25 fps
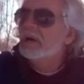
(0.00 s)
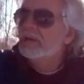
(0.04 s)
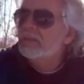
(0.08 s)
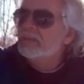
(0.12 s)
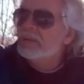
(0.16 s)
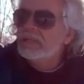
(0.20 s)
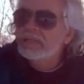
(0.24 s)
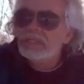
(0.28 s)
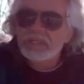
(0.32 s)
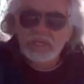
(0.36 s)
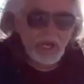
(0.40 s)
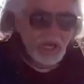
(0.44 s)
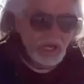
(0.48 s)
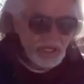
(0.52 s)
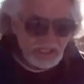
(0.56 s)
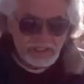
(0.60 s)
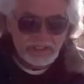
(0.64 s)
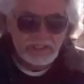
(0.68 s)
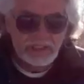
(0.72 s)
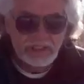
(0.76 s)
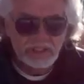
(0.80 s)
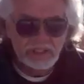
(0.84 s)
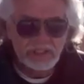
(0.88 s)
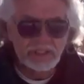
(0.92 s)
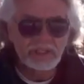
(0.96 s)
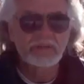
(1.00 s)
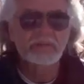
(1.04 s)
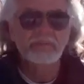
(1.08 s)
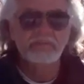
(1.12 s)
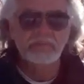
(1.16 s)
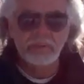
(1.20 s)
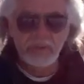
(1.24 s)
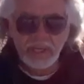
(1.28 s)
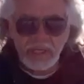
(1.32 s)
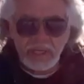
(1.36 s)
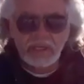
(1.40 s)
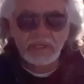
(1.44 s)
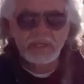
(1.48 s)
because the oxygen, the
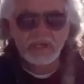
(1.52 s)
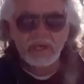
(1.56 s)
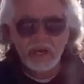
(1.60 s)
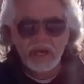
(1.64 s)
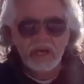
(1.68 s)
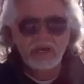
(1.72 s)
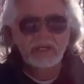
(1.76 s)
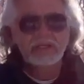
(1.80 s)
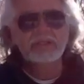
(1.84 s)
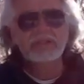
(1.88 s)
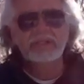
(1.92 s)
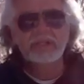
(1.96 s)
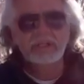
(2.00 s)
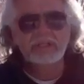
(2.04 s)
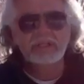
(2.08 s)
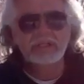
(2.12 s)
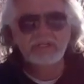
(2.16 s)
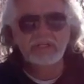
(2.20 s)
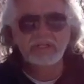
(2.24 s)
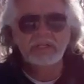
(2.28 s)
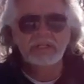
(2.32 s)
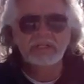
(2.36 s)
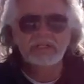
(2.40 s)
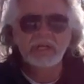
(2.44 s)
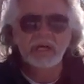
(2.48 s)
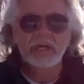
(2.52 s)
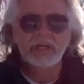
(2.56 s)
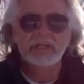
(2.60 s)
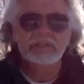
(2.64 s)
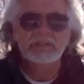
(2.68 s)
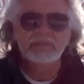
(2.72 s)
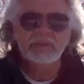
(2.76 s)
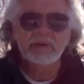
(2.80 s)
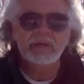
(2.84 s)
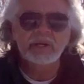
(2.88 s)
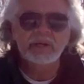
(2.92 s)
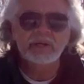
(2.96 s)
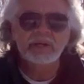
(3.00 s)
big guy, 16 times
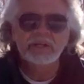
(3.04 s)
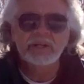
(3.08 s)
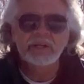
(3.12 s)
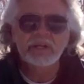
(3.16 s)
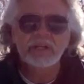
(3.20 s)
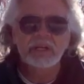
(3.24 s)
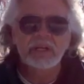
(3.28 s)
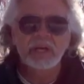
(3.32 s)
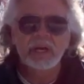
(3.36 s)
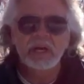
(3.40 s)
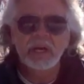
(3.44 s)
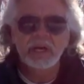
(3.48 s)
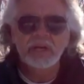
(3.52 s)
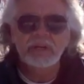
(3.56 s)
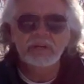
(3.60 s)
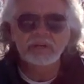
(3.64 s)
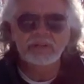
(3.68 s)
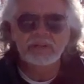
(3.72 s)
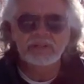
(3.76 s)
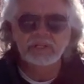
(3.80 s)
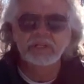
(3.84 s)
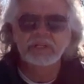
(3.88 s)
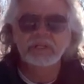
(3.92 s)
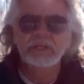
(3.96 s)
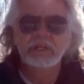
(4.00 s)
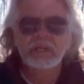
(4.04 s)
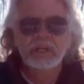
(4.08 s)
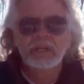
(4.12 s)
bigger than the hydrogen,